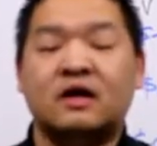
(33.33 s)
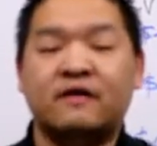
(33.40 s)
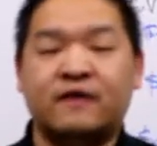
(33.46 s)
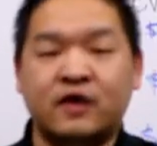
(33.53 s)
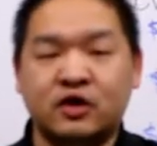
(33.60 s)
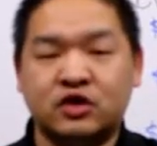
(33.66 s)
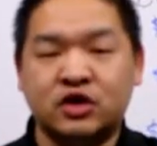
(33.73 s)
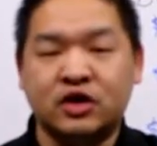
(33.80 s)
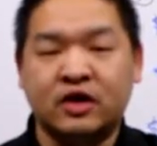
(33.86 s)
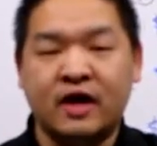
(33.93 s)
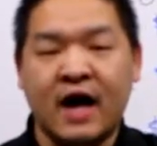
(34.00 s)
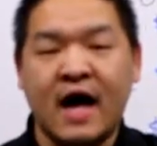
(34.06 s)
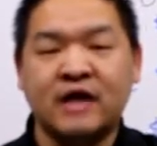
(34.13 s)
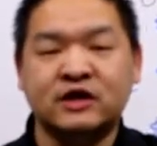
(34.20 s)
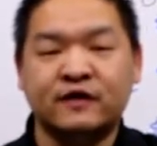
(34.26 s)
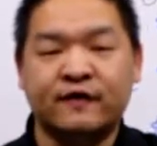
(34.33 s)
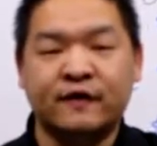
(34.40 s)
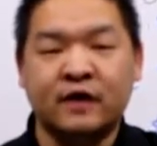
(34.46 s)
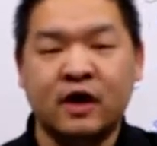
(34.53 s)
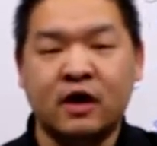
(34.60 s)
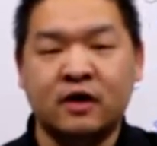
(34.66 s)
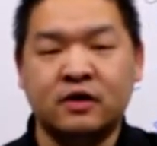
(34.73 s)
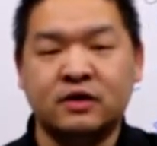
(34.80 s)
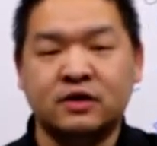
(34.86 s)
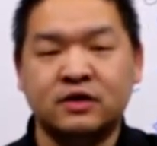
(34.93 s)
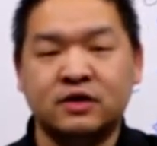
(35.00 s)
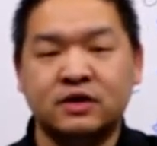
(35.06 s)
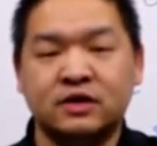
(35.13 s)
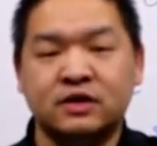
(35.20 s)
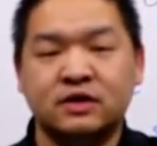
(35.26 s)
future cash
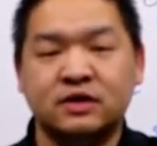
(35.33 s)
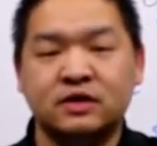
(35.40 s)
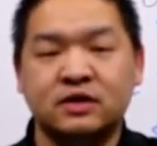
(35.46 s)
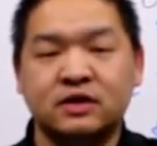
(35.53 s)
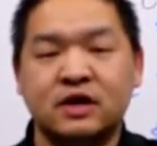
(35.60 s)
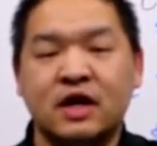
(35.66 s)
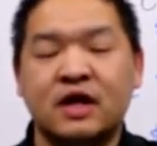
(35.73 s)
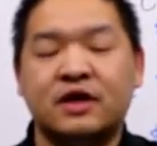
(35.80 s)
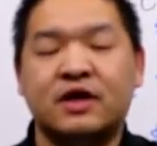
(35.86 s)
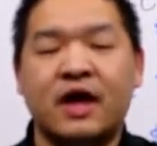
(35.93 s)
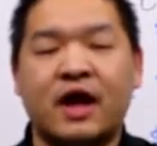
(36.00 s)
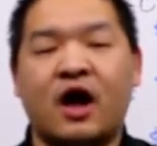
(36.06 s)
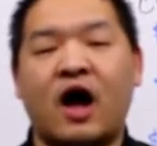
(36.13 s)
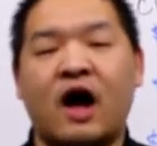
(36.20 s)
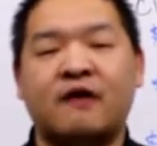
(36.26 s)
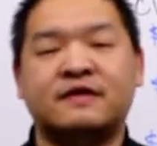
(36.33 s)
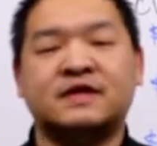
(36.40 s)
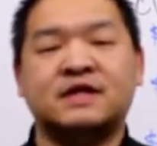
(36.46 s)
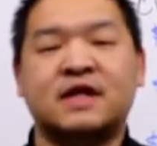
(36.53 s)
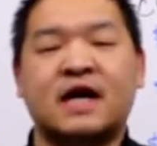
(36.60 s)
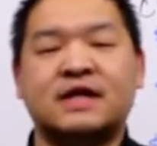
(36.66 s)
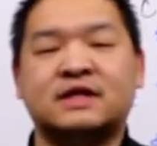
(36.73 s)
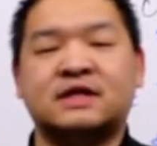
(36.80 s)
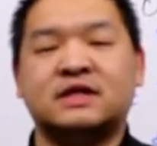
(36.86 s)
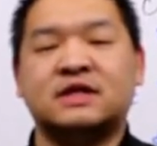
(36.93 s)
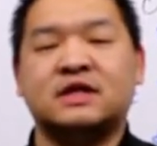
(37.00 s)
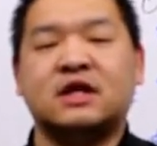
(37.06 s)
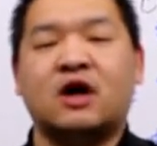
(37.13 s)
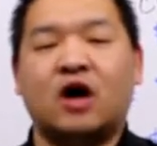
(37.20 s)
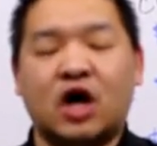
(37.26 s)
flows that
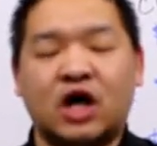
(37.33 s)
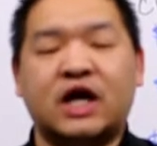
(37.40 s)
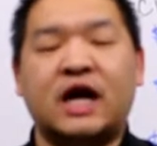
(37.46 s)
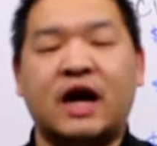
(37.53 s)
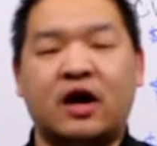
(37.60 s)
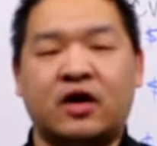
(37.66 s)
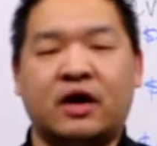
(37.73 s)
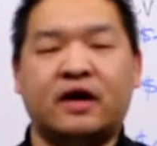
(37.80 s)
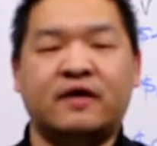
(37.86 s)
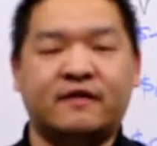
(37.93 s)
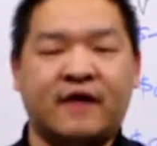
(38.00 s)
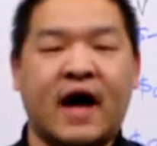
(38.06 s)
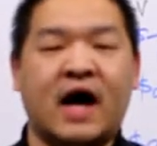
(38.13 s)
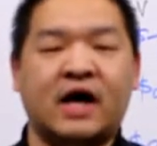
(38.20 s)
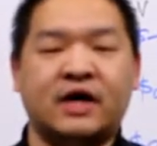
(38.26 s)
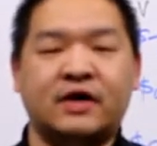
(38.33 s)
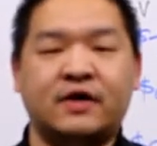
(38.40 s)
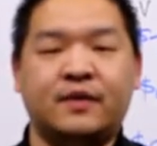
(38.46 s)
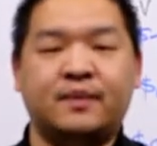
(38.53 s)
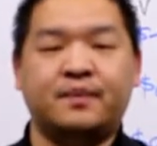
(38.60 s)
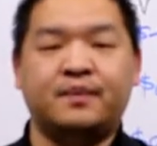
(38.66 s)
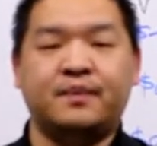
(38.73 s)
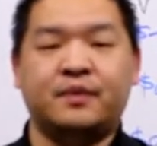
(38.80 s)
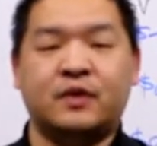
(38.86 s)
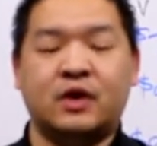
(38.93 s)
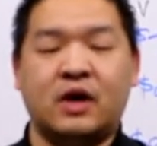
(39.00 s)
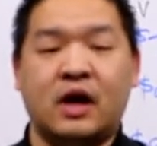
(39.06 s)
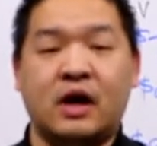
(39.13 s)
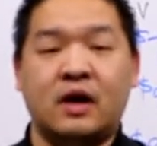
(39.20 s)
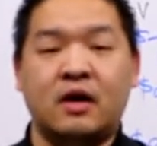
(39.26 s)
offsets our carrying value,
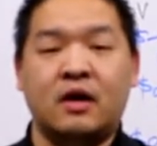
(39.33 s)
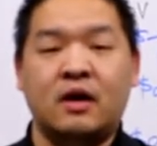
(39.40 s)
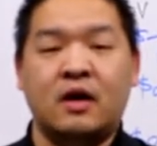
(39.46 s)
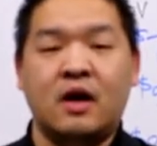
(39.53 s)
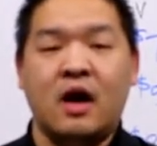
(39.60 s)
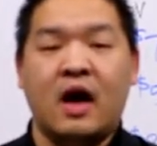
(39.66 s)
okay?